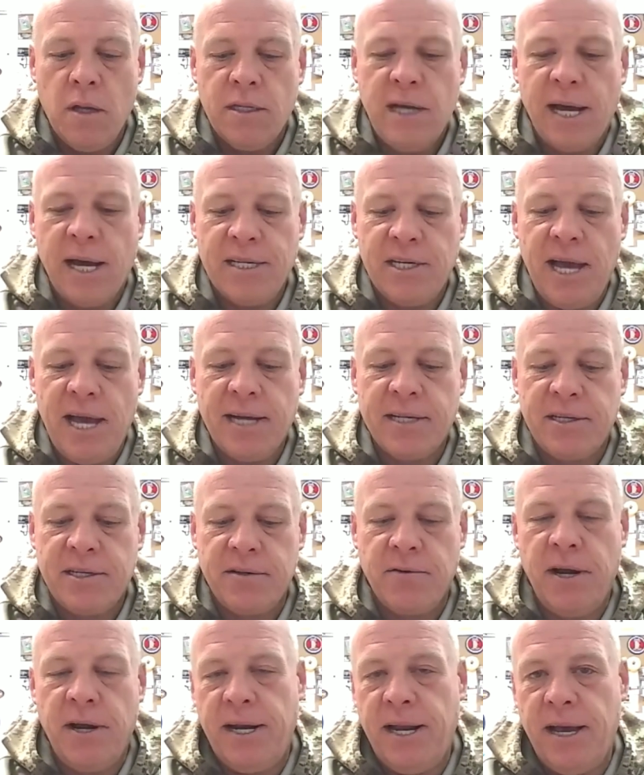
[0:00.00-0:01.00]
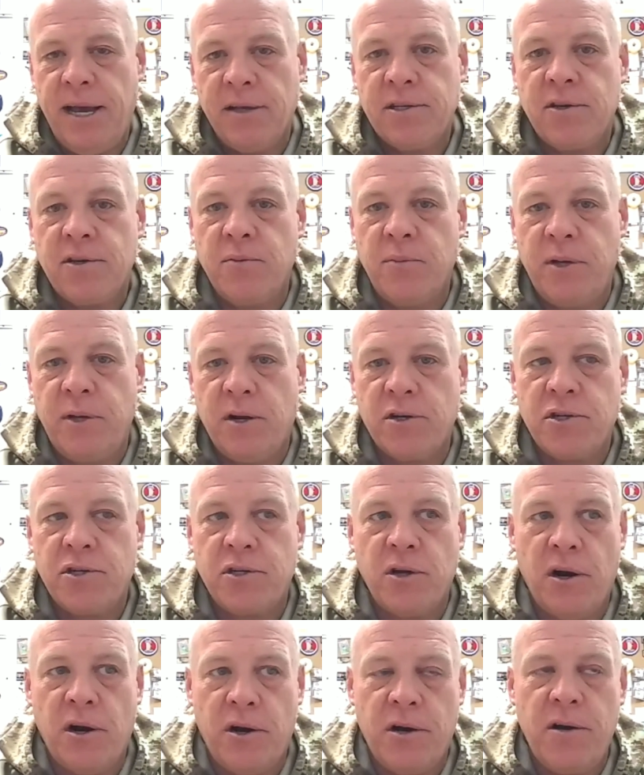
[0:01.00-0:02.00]
Ty Jackson right now is going to be our
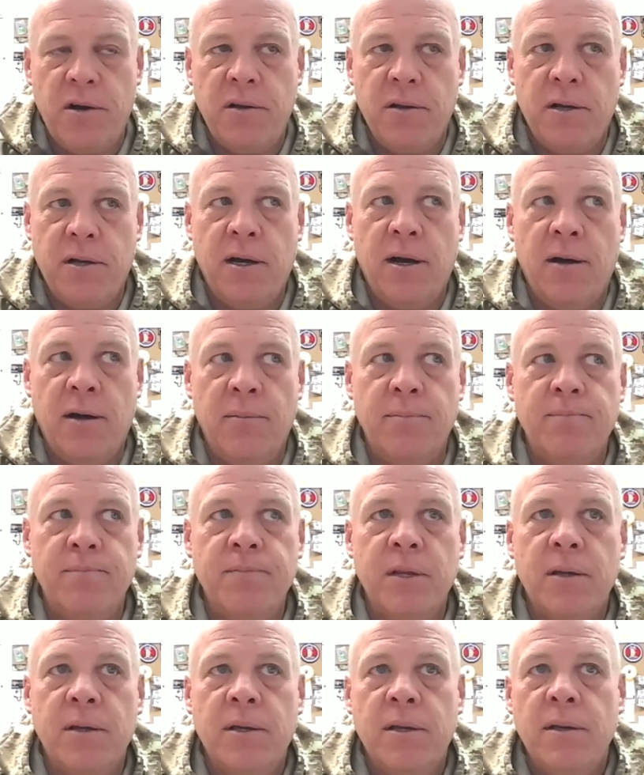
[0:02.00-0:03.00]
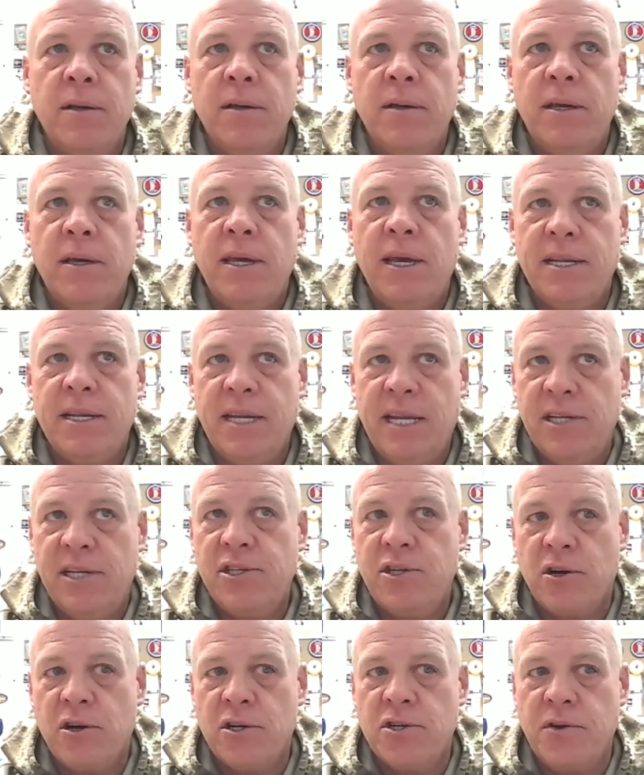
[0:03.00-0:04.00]
starter. He had knee
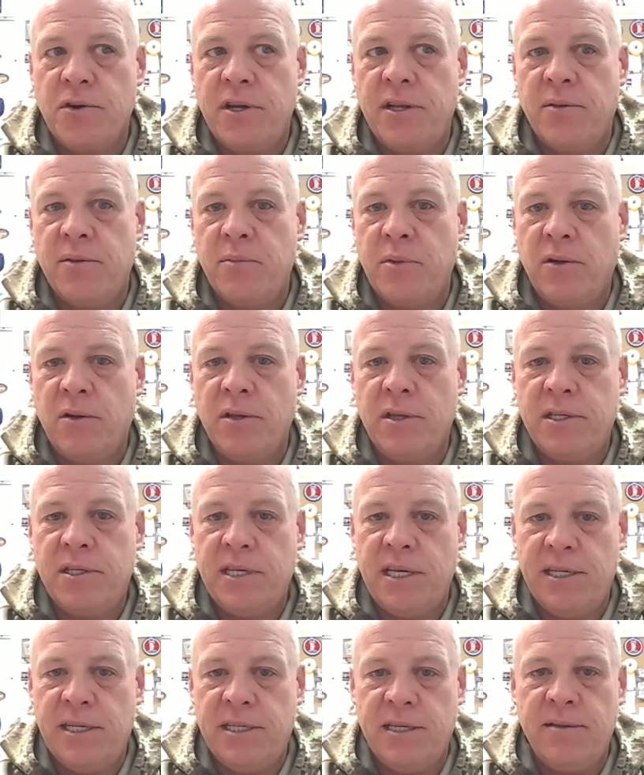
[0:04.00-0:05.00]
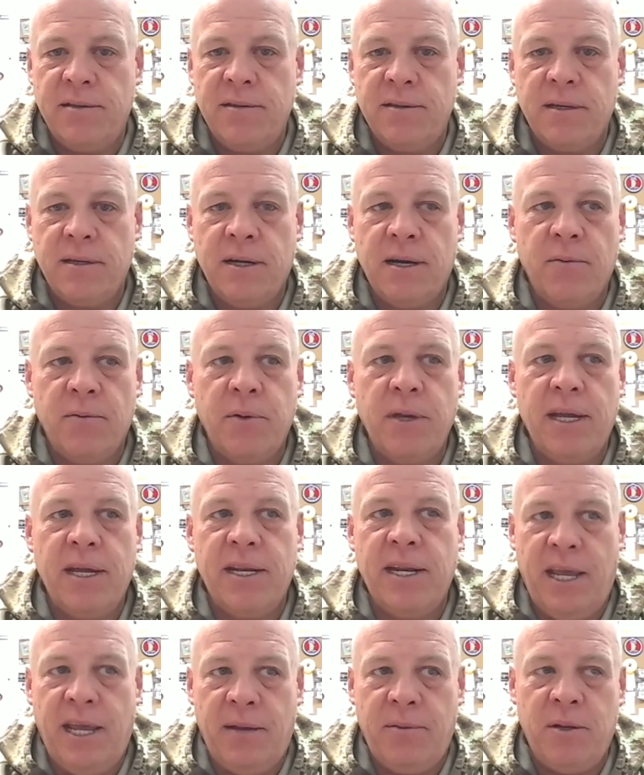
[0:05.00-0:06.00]
surgery in the middle of the season. We
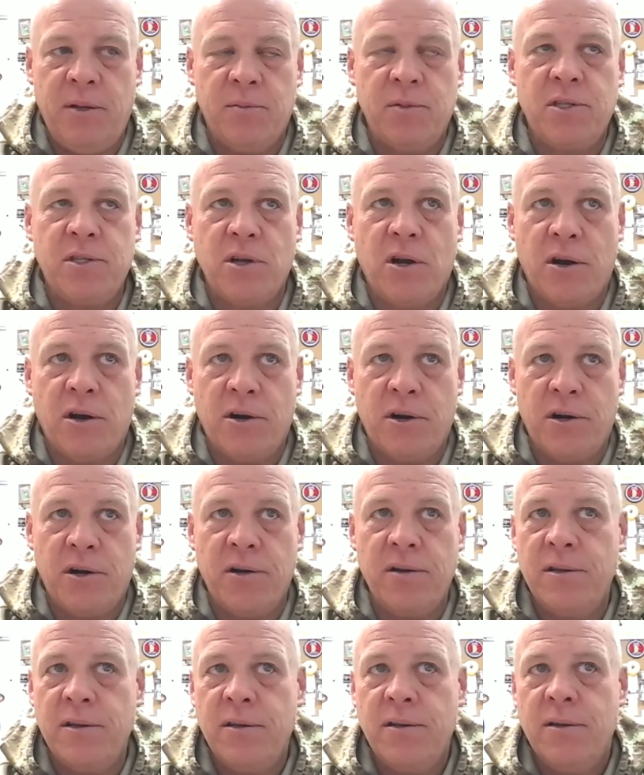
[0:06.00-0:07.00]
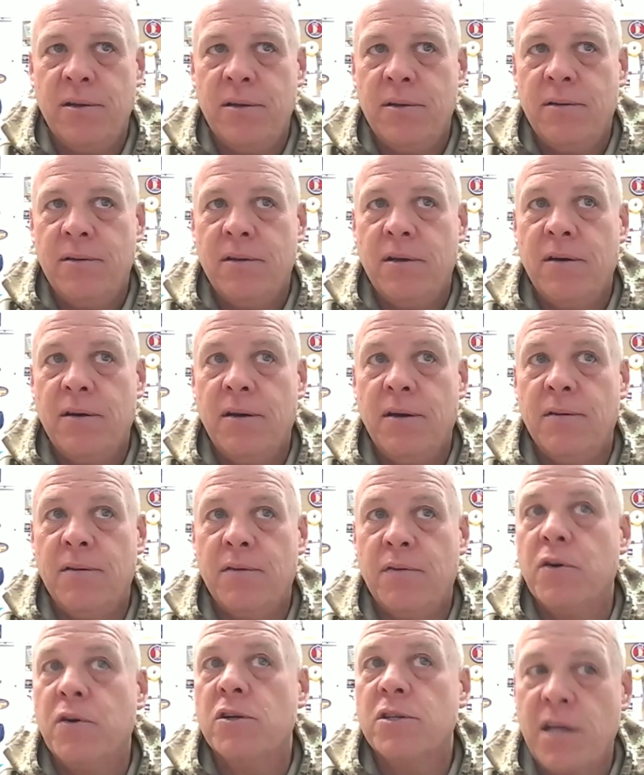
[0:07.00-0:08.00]
had named him starter
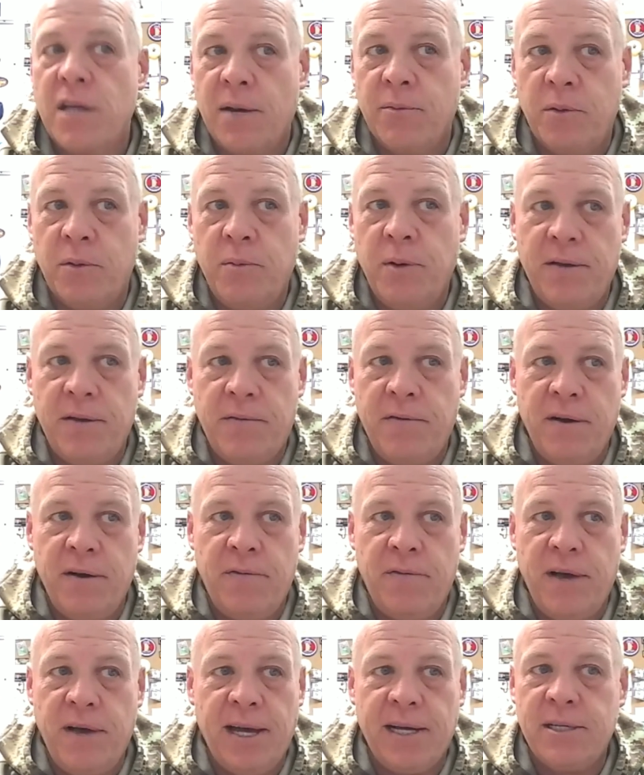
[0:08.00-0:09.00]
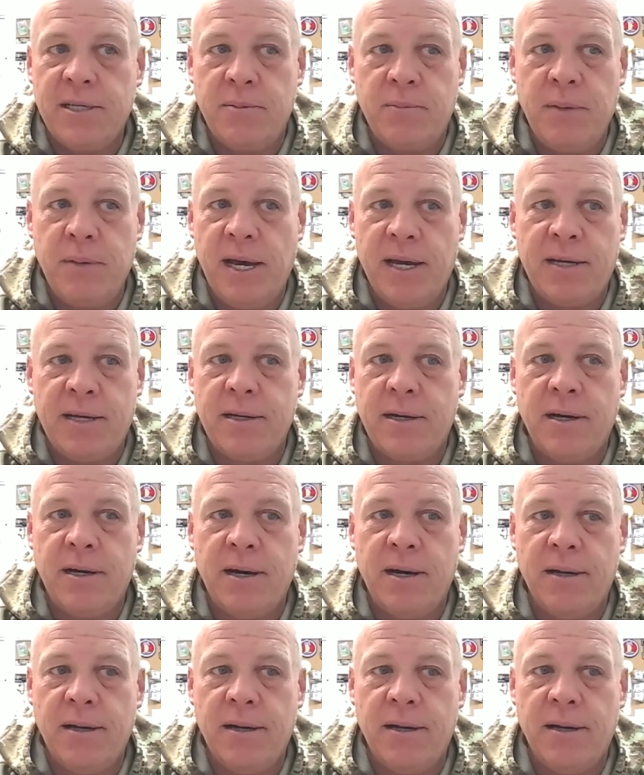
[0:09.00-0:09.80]
the first time we played Fairfax back